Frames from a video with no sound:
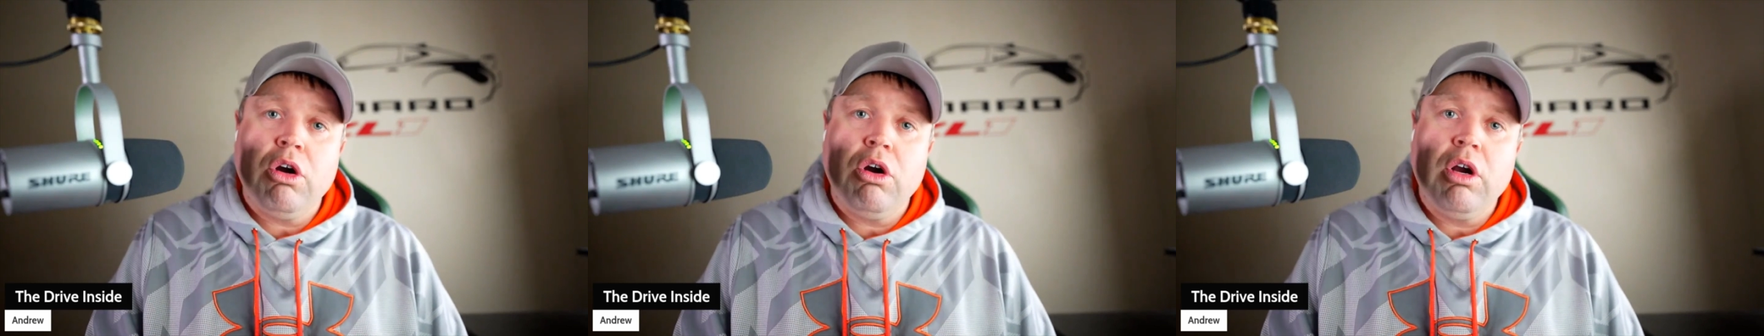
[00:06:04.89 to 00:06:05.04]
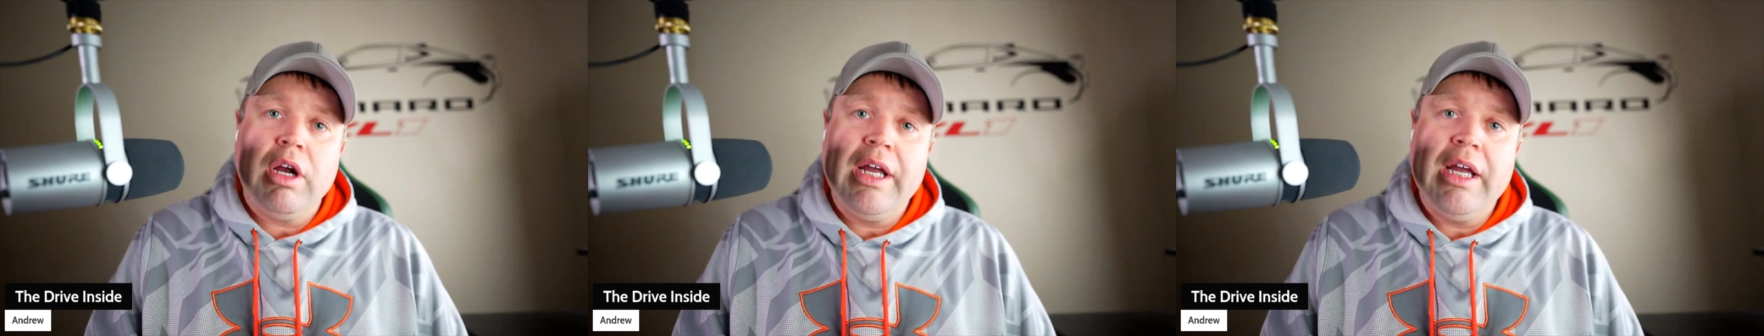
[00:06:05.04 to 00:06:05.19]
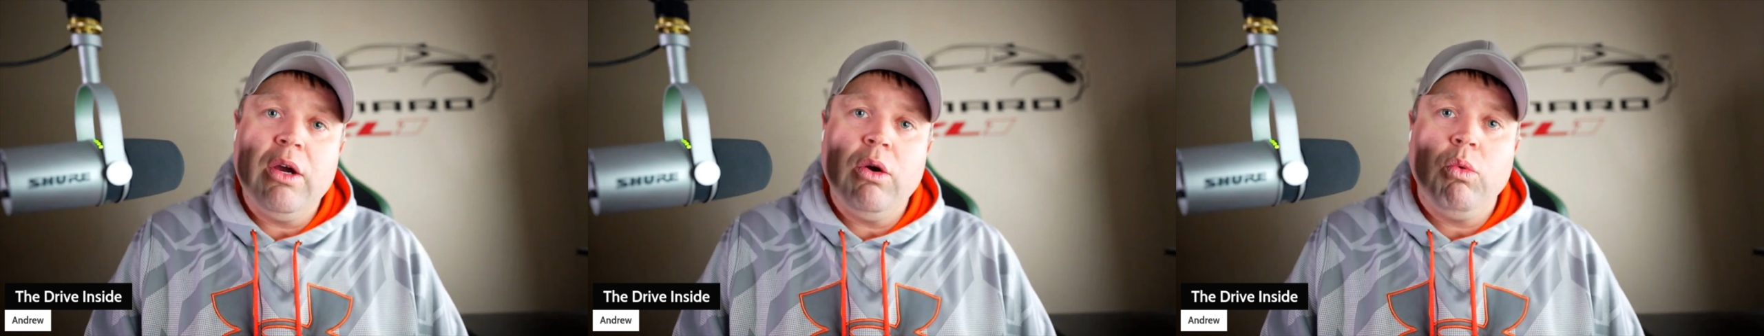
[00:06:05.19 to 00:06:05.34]

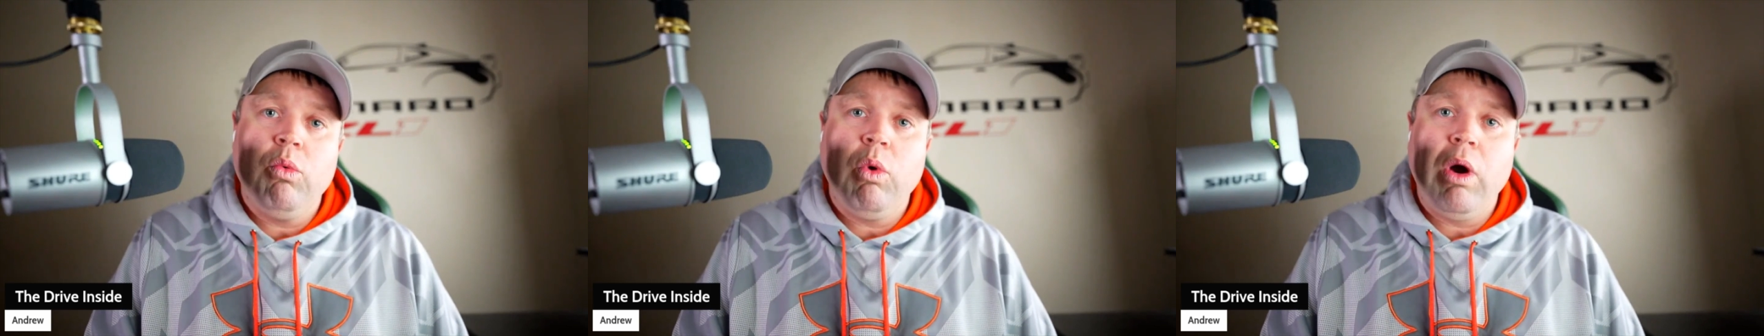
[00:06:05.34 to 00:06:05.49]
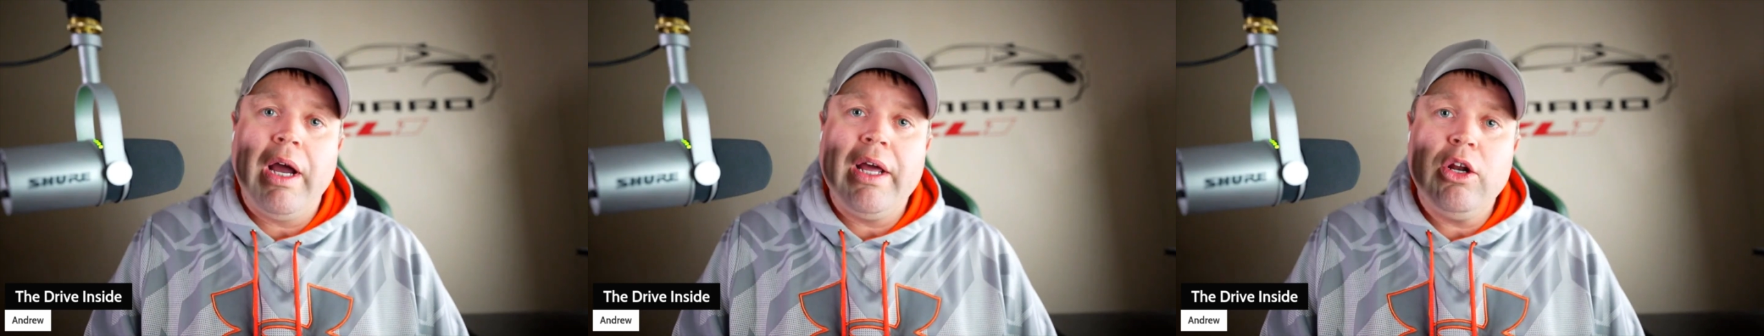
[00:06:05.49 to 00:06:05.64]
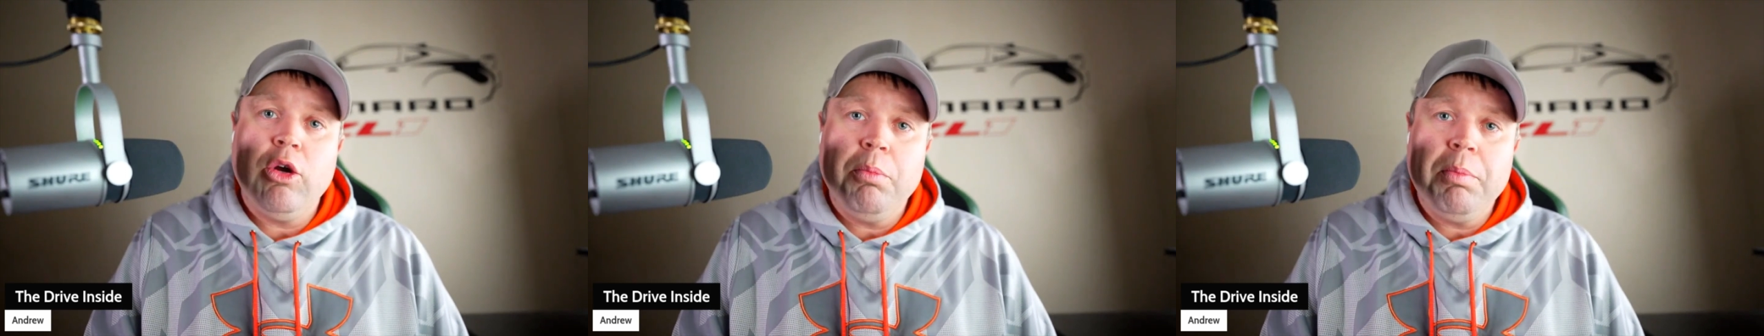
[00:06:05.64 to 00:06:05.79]
hit
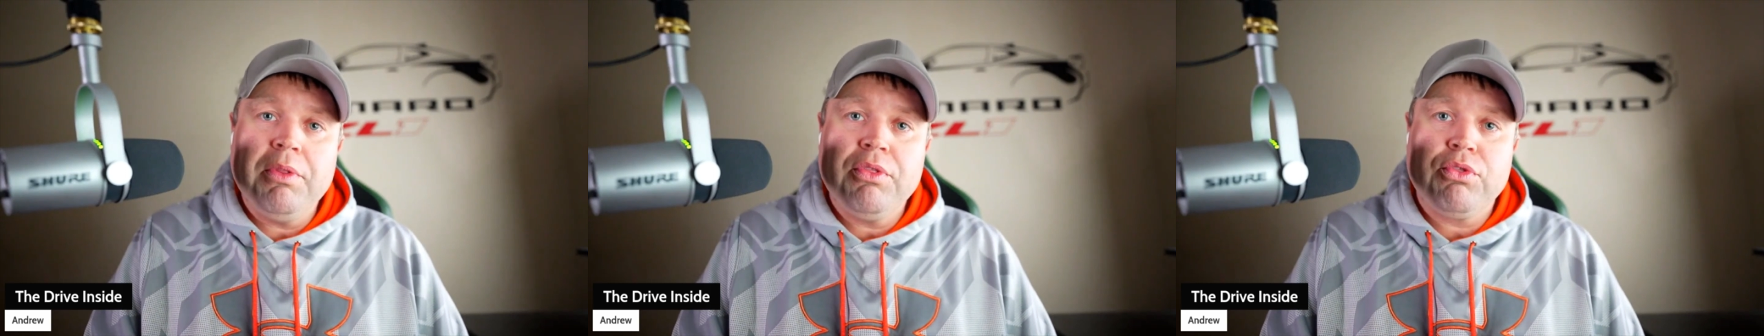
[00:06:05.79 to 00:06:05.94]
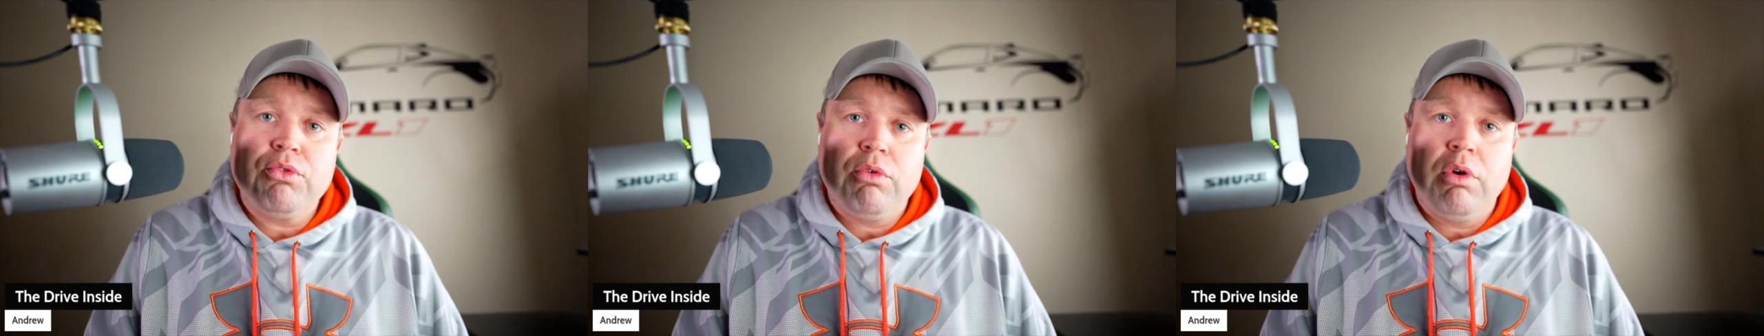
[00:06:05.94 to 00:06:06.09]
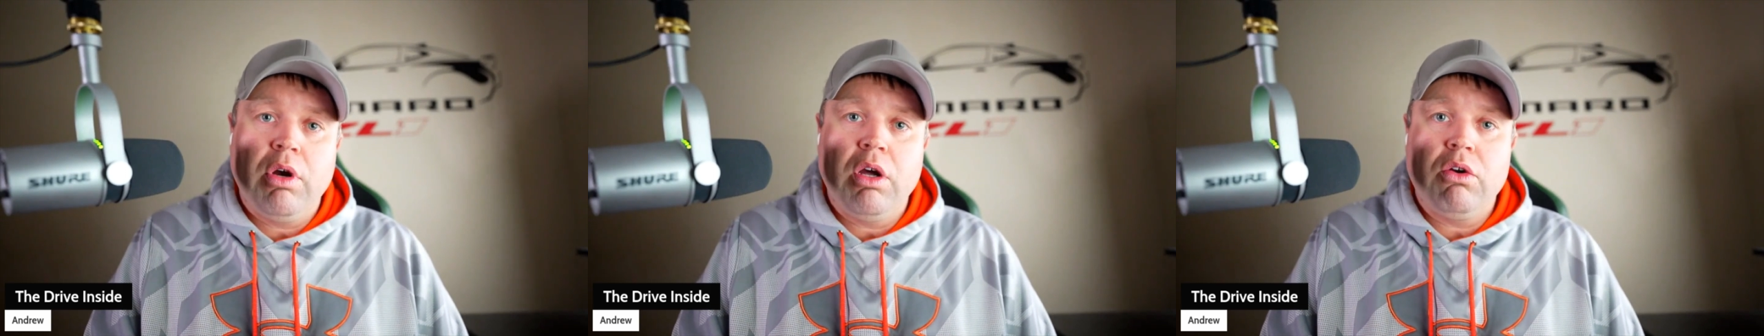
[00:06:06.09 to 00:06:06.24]
wide open
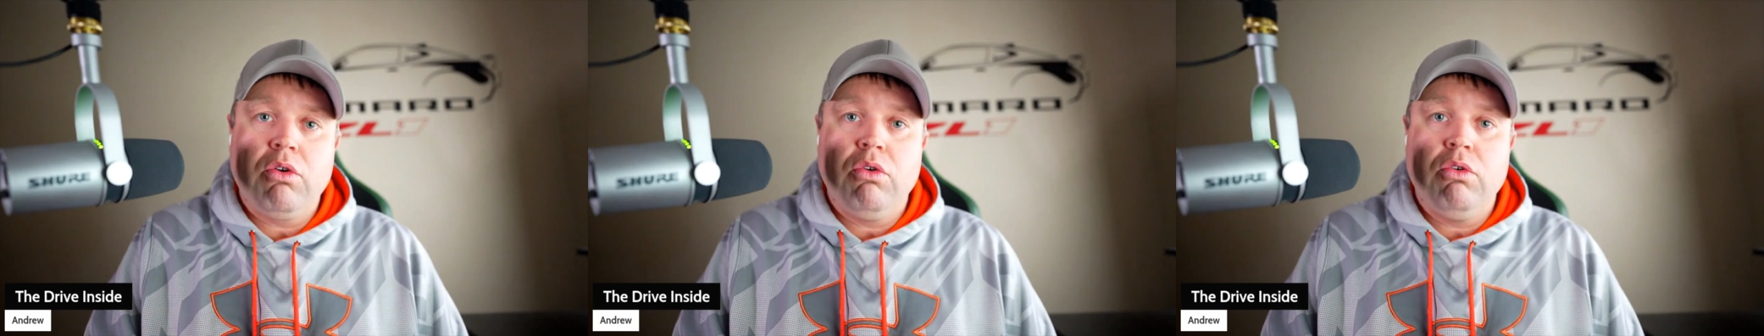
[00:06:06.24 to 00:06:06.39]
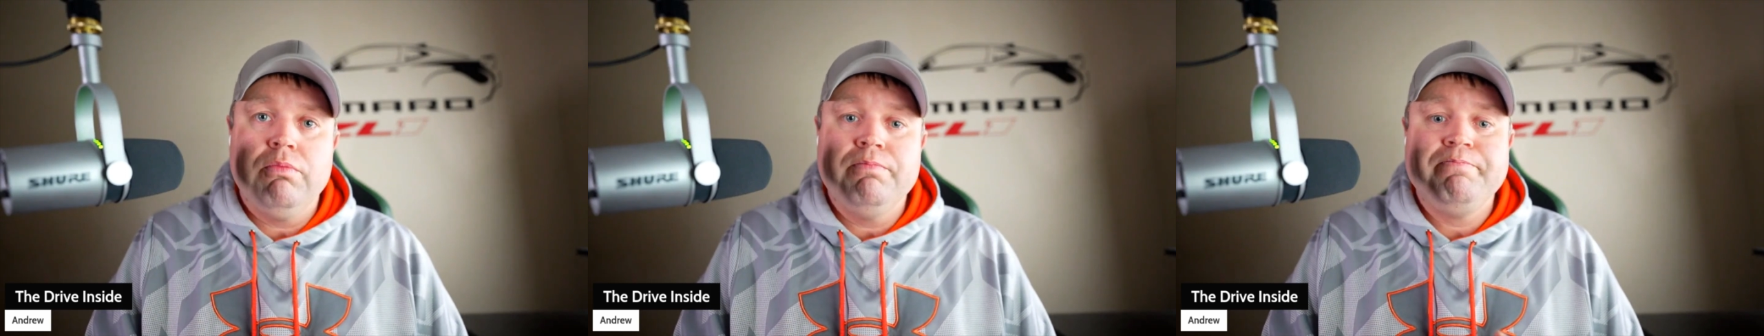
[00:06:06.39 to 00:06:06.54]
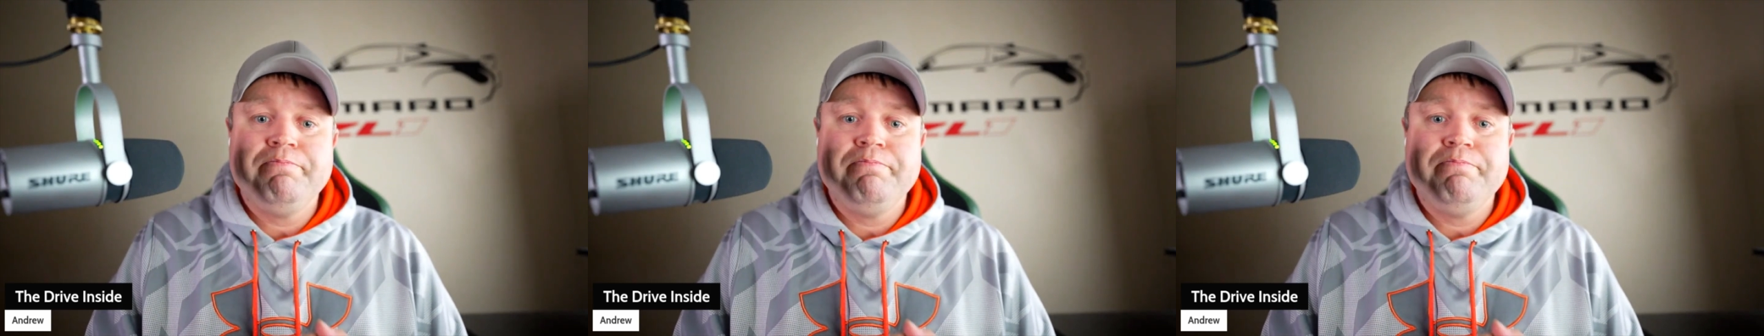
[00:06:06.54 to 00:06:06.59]
throttle,